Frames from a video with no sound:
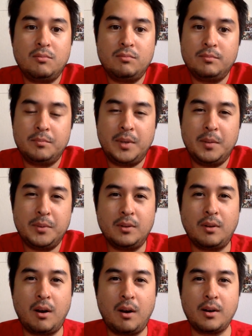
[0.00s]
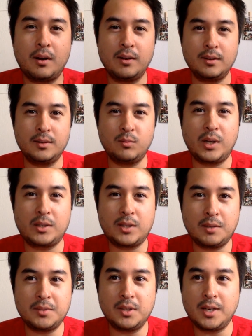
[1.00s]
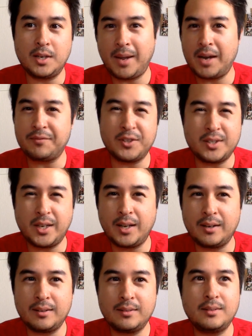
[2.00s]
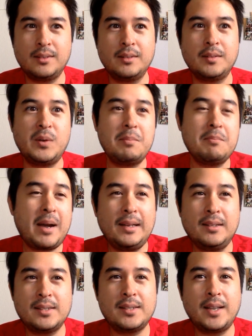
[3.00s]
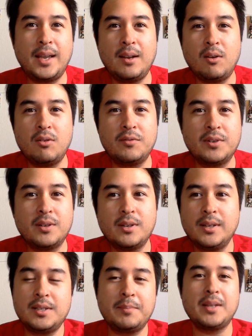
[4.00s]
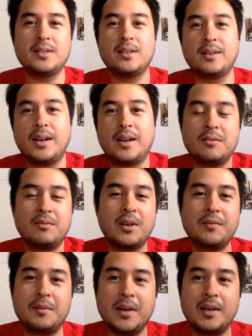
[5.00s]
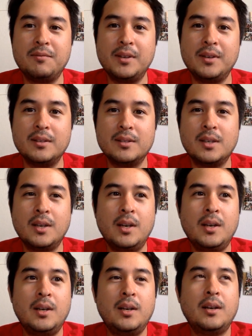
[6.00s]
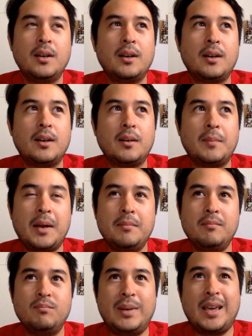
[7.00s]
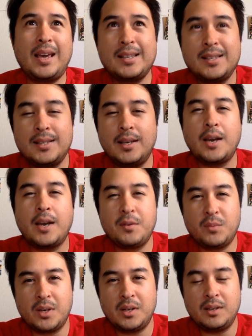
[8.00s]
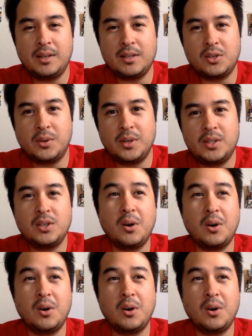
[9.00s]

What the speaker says: people aren't welcome to come after 10. We might stay over. It depends on how everybody feels. I'm guessing everyone is going to go